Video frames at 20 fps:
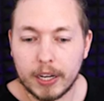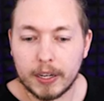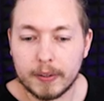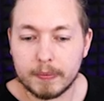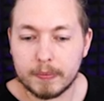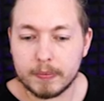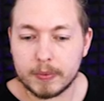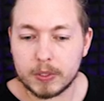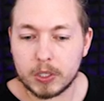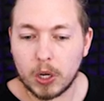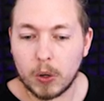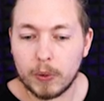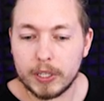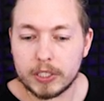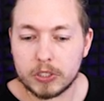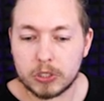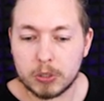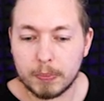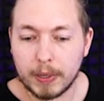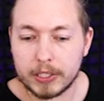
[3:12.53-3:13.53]
to go
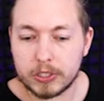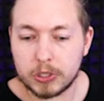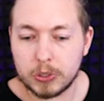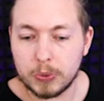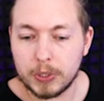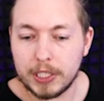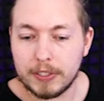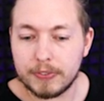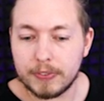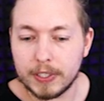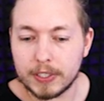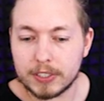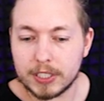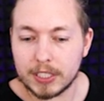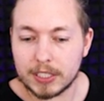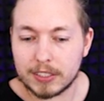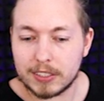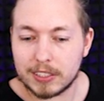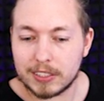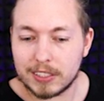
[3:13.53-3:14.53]
into my two D
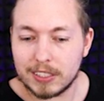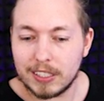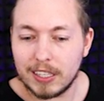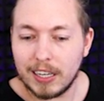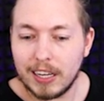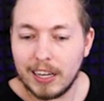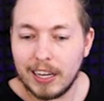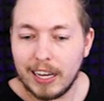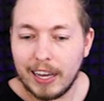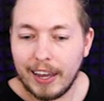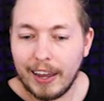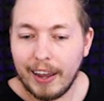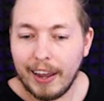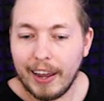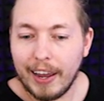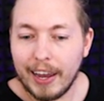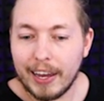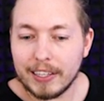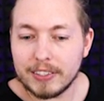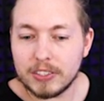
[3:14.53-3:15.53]
physics.
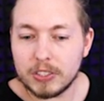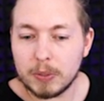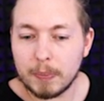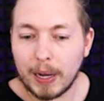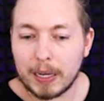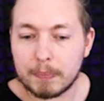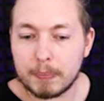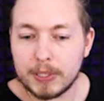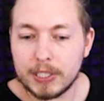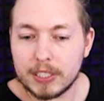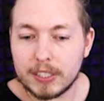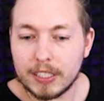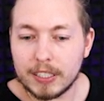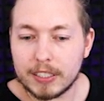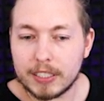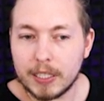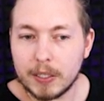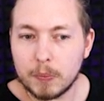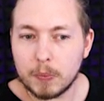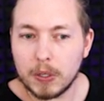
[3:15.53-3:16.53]
And you might be
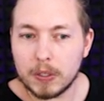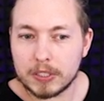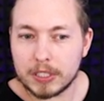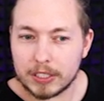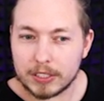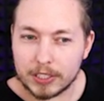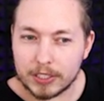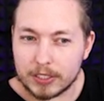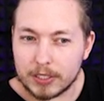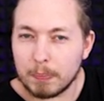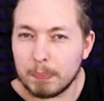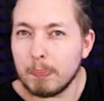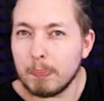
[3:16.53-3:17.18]
thinking, well, this is a